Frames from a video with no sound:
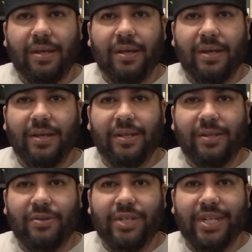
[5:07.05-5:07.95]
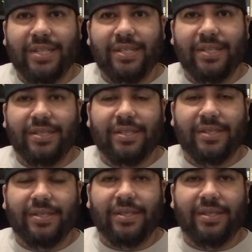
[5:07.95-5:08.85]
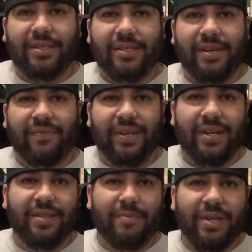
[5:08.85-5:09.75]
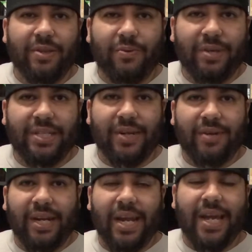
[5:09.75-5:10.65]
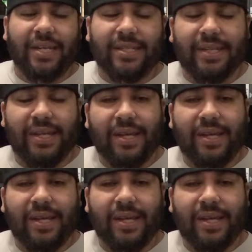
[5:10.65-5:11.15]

uh, illusions and stuff in here in the middle of the woods I really liked.